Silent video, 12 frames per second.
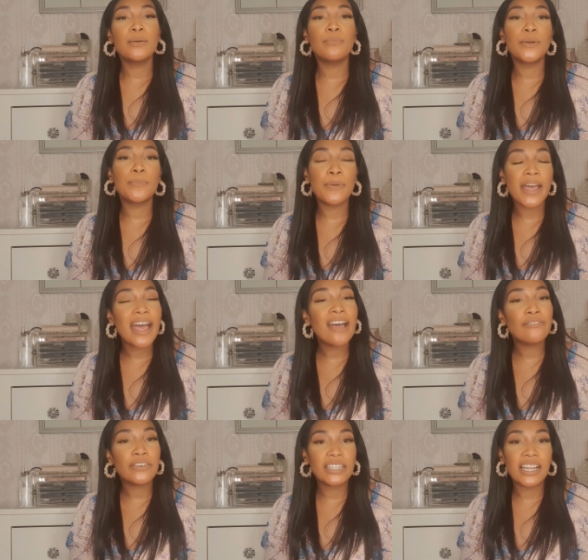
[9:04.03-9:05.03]
prepare
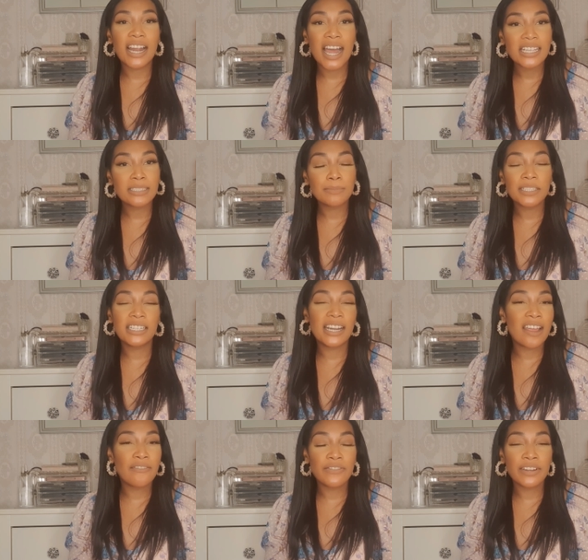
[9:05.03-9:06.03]
for that husband in
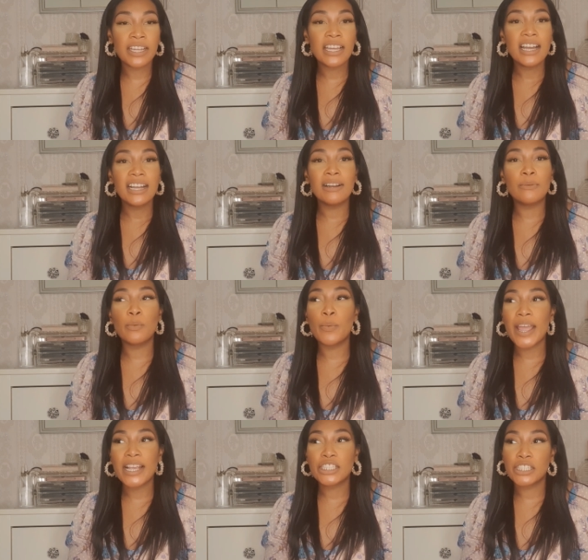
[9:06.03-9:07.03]
every
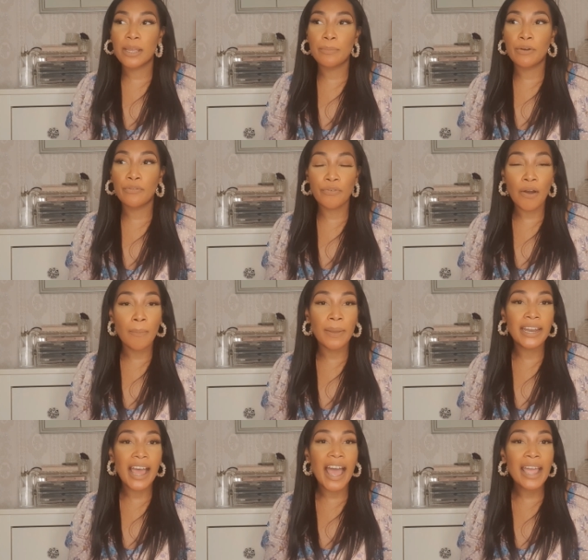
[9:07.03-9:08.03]
way, shape, or form.
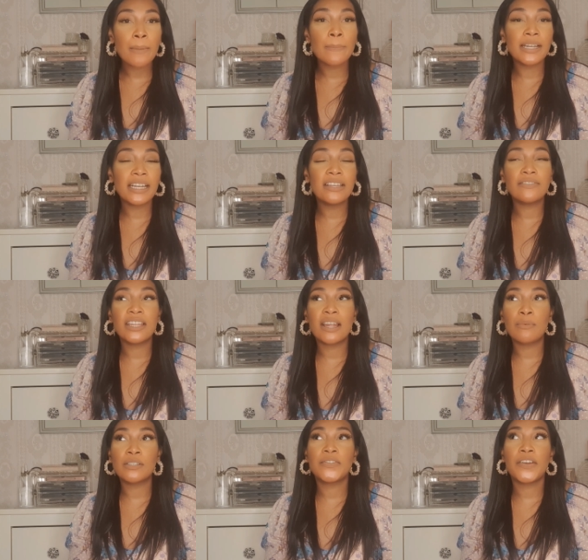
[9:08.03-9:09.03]
And I believe that
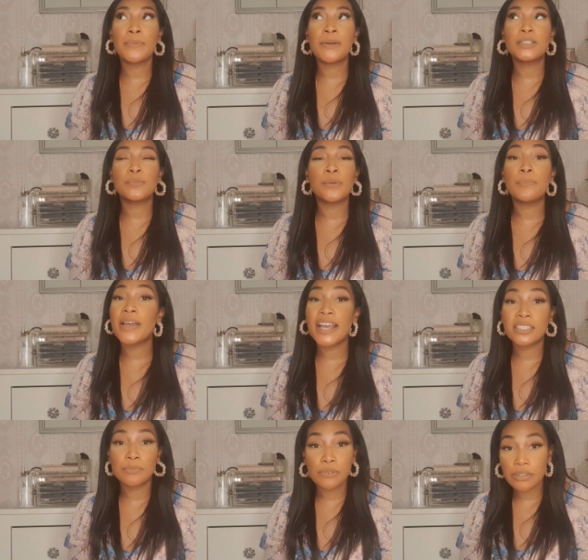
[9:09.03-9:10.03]
I was very much
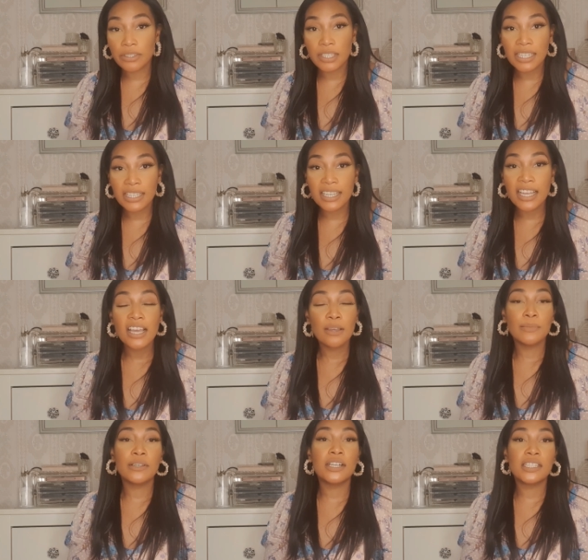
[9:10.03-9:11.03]
prepared spiritually,
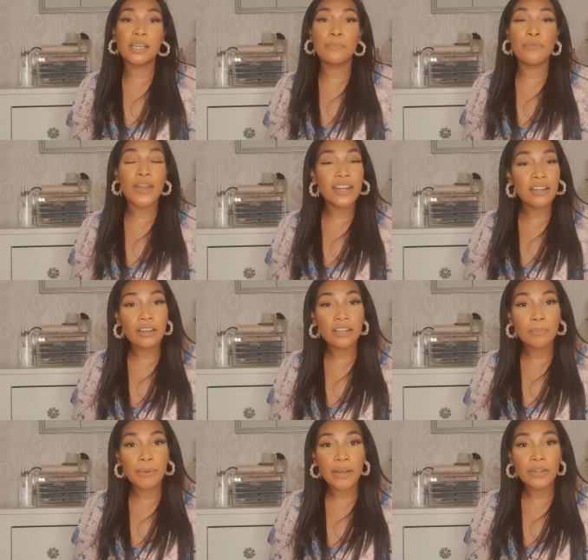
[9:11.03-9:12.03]
because I prayed a lot
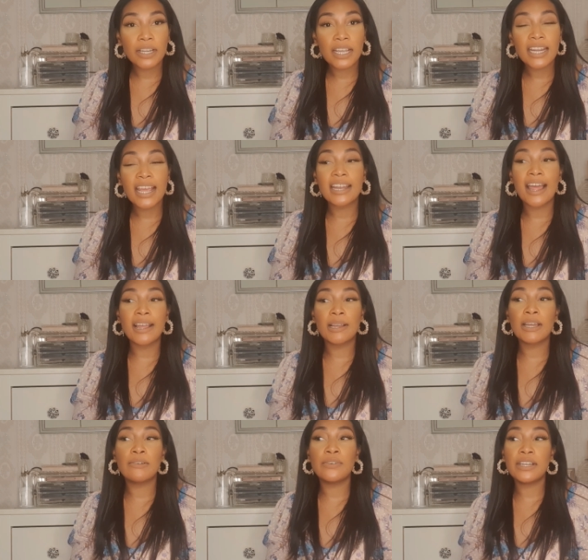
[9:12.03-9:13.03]
about it, and
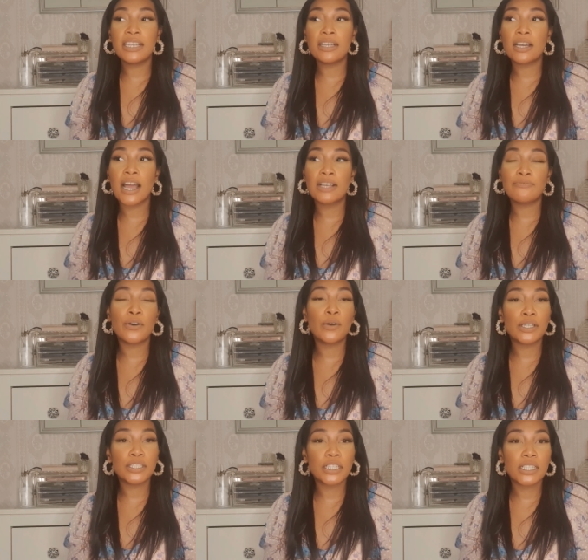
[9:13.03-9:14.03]
I really
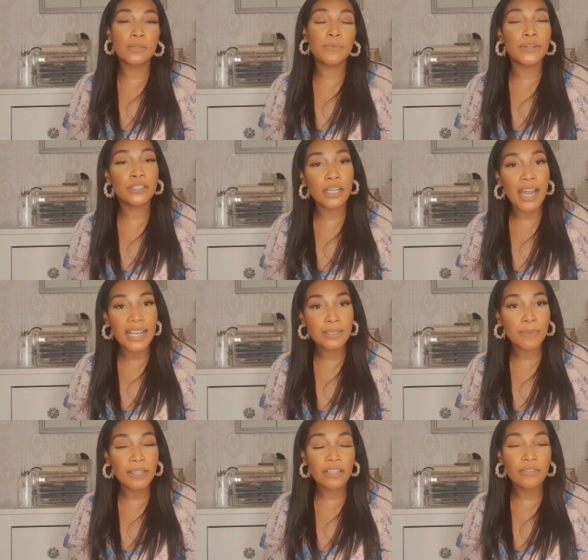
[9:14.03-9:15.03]
focused on the spiritual
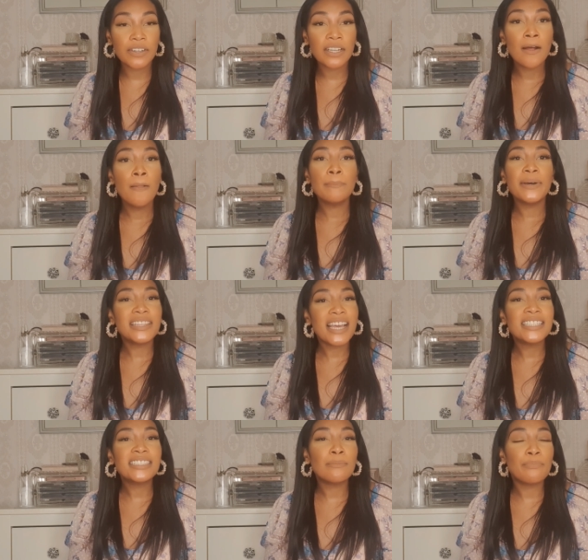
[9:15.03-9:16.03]
aspect of it. But
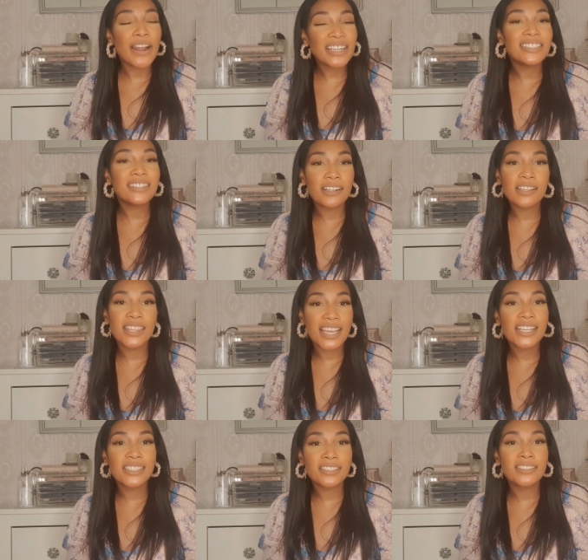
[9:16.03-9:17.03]
there are some practical
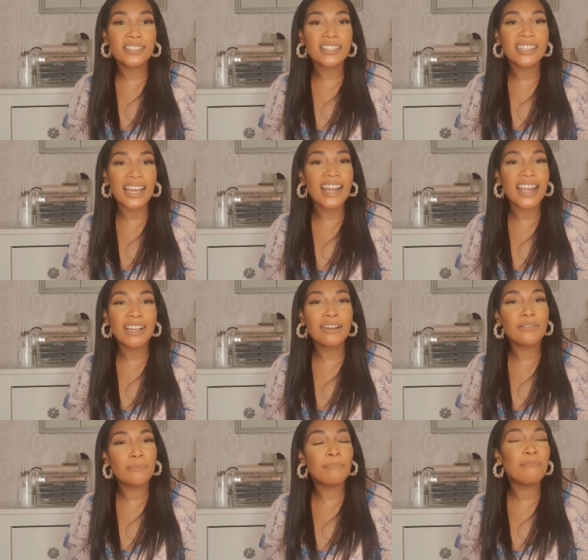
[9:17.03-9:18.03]
things that I
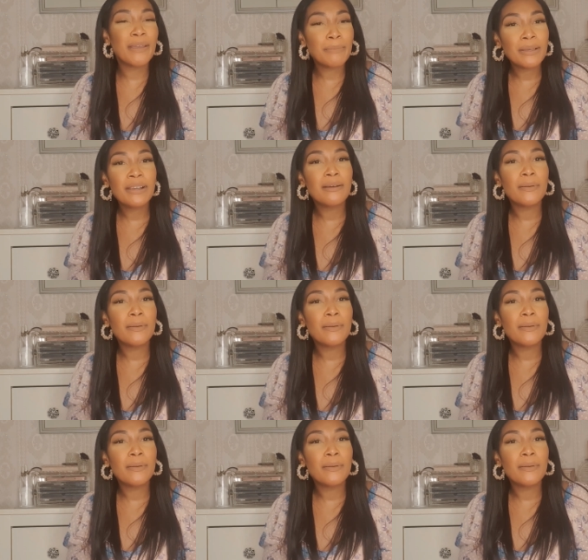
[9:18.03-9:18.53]
maybe